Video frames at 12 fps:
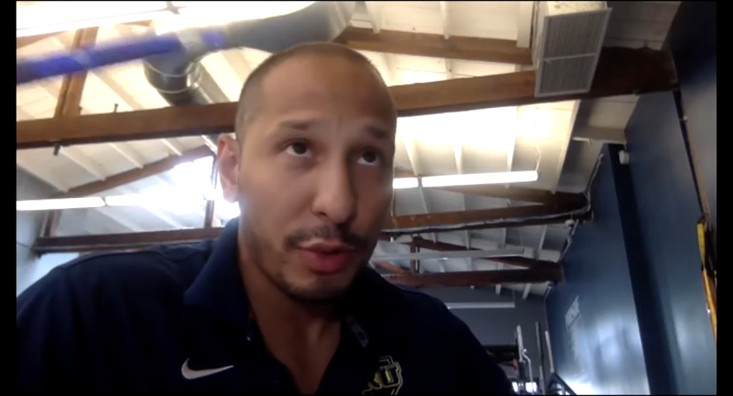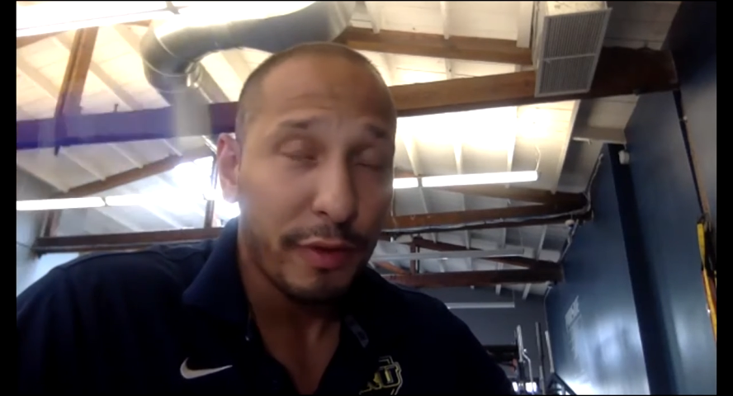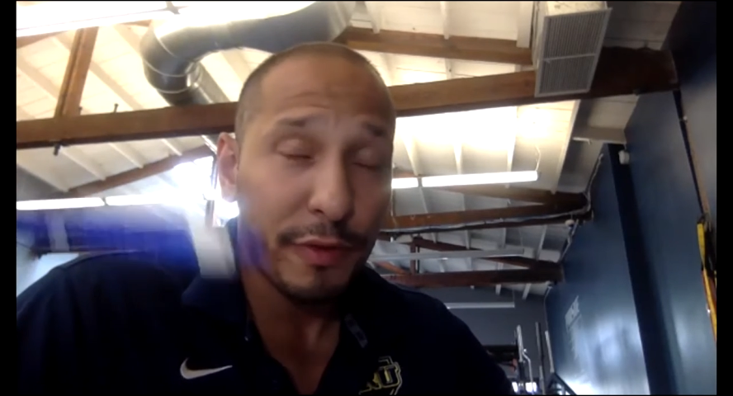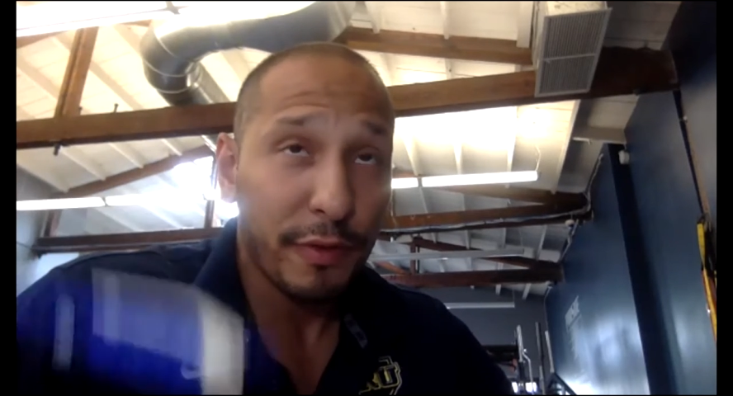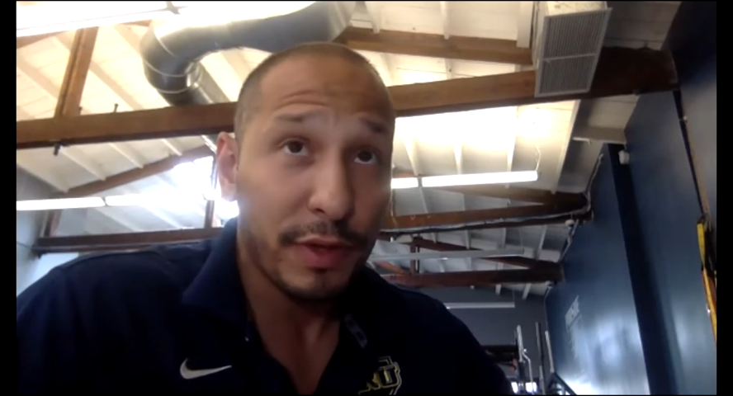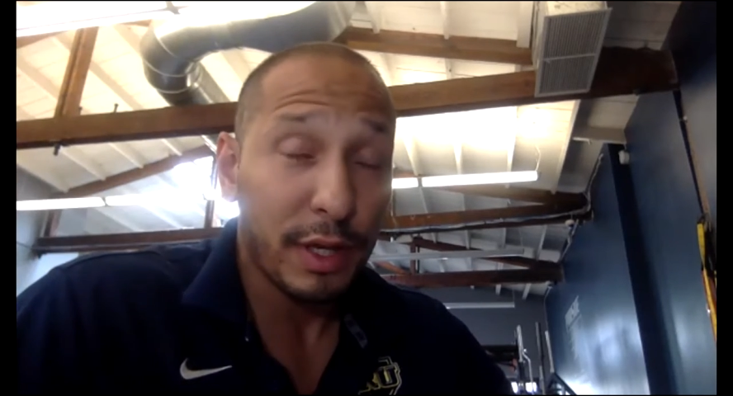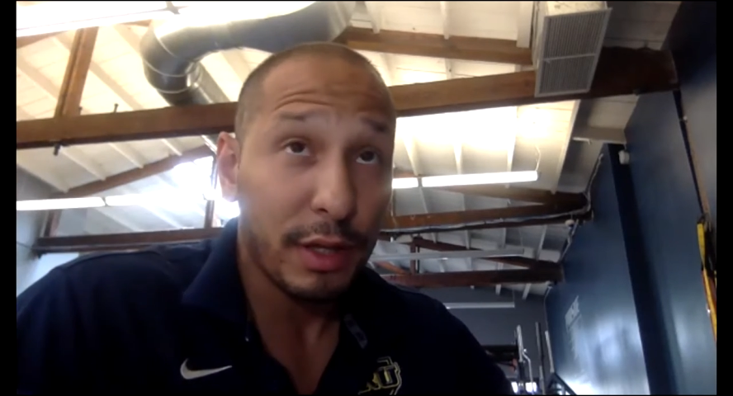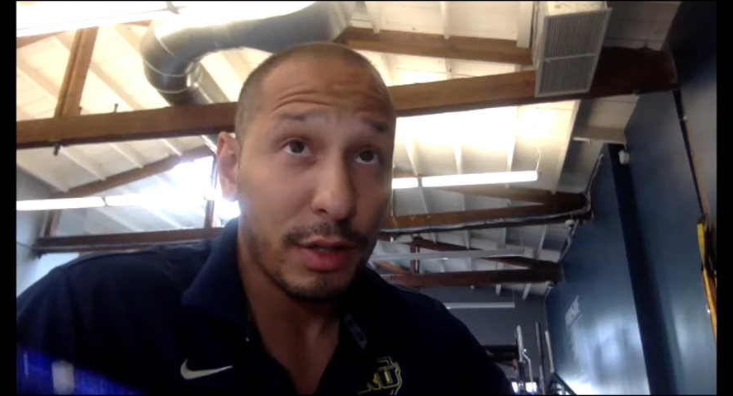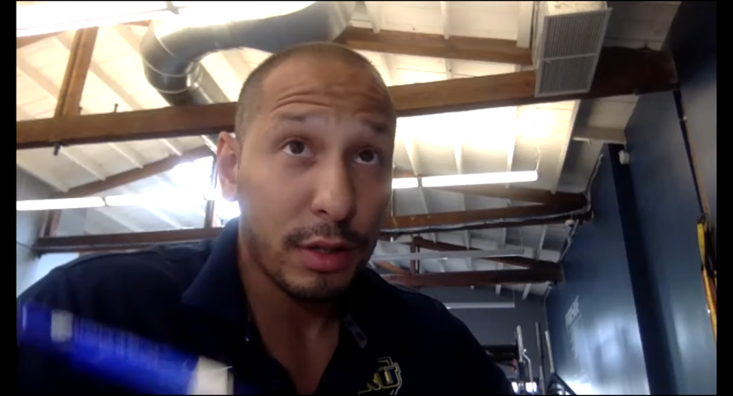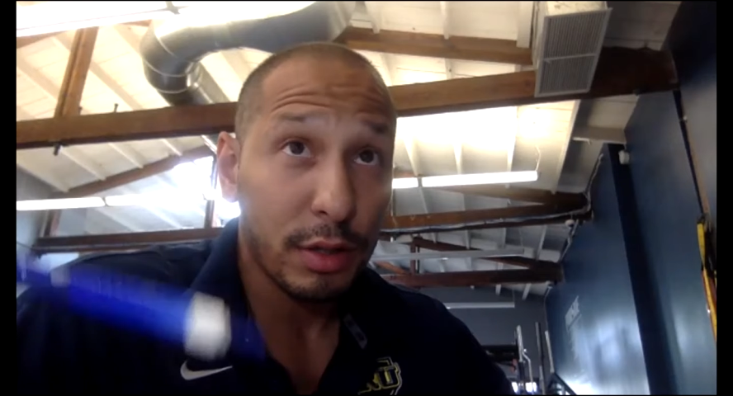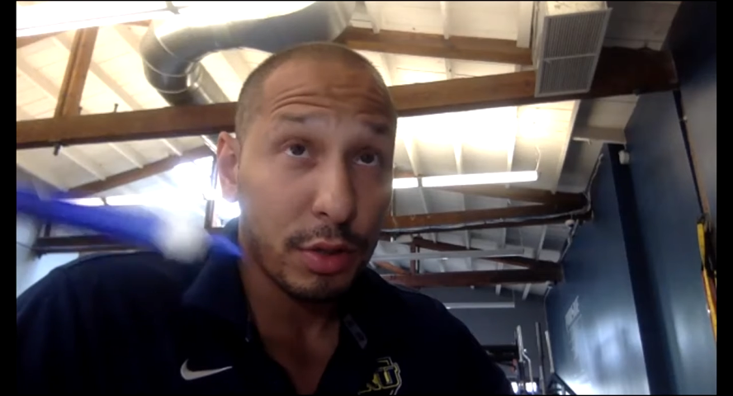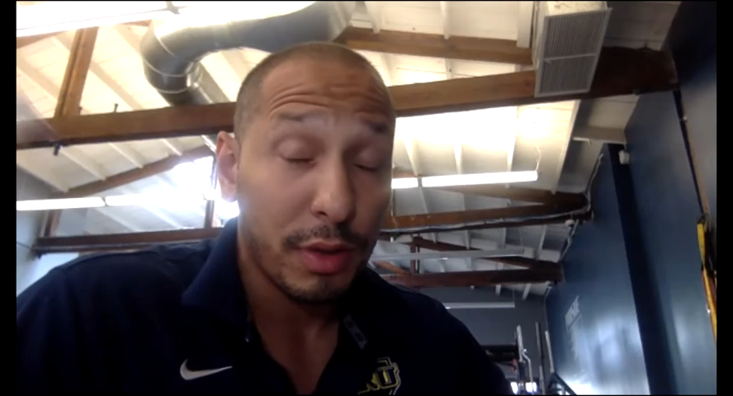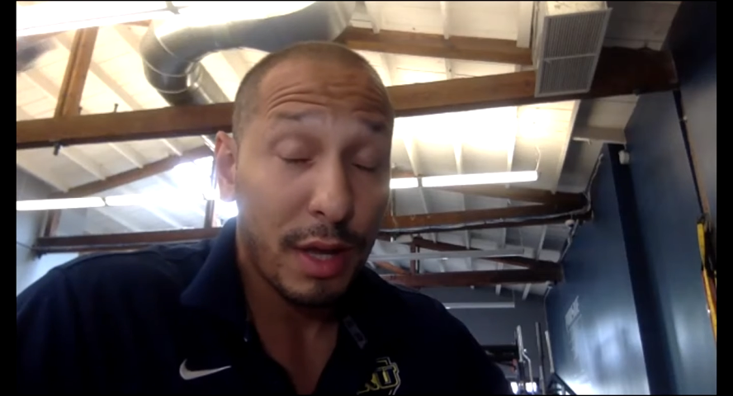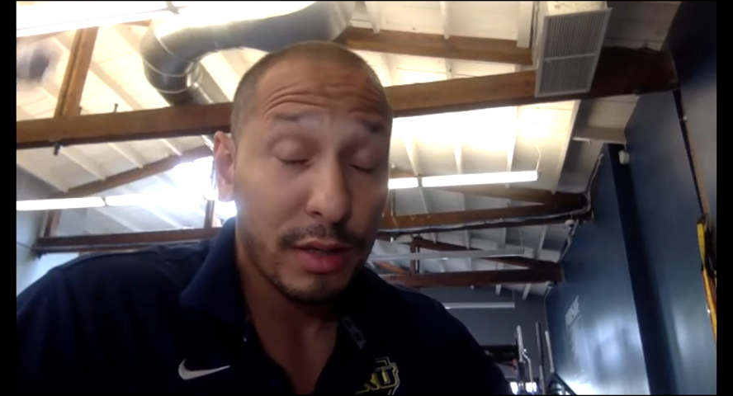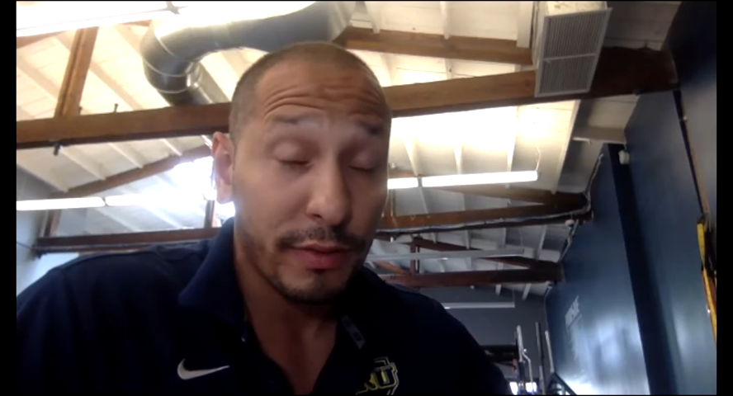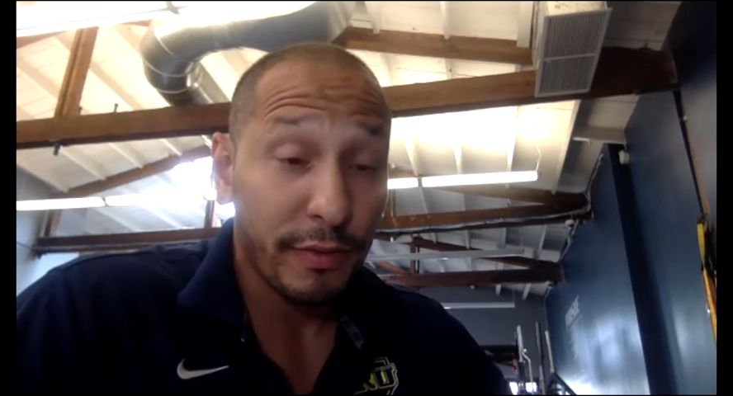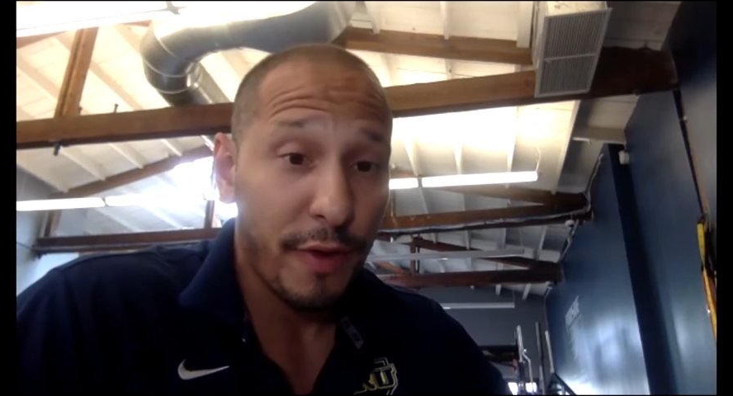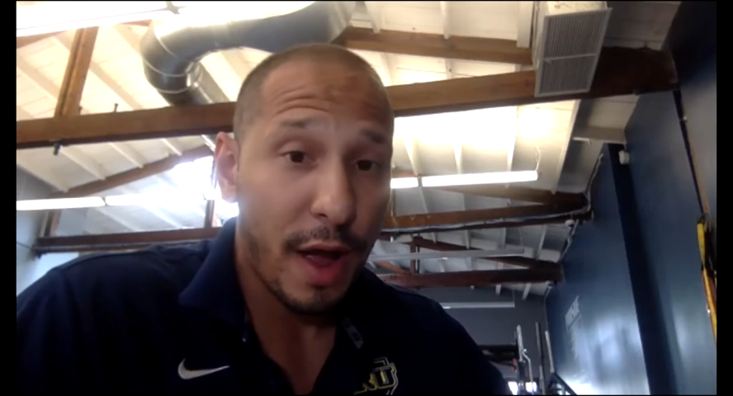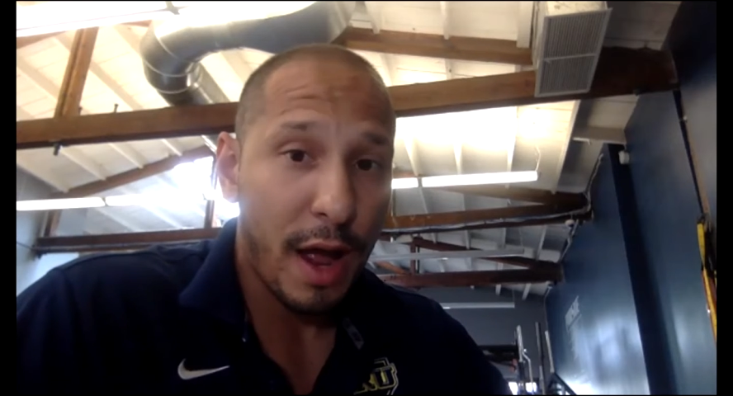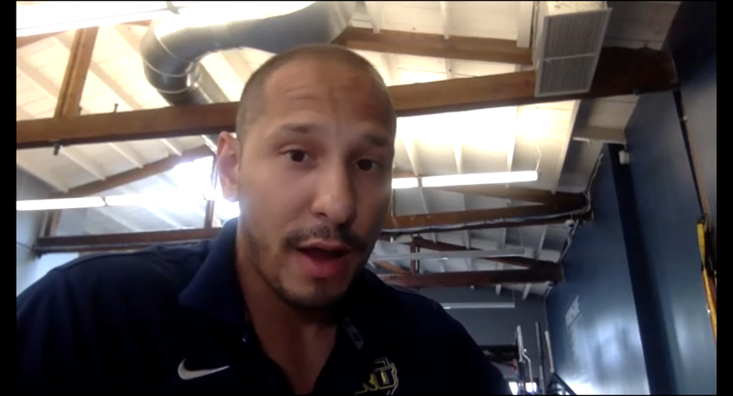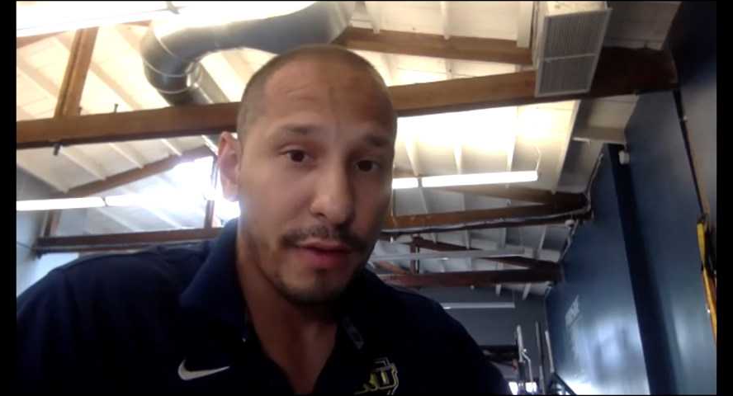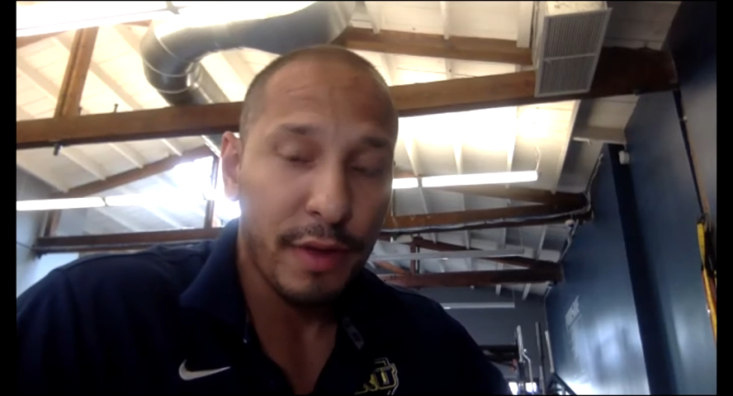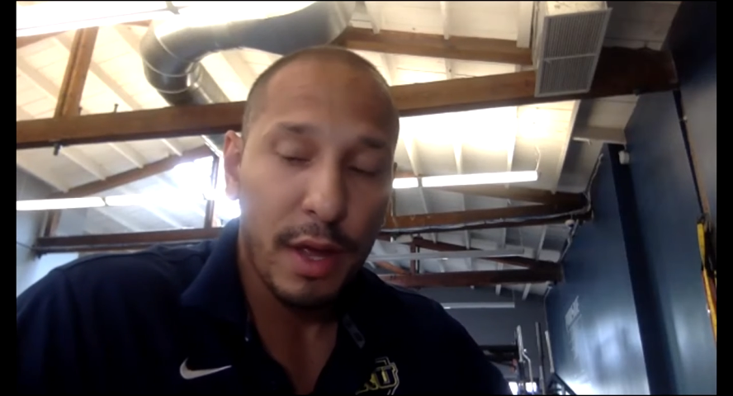2015, 2005,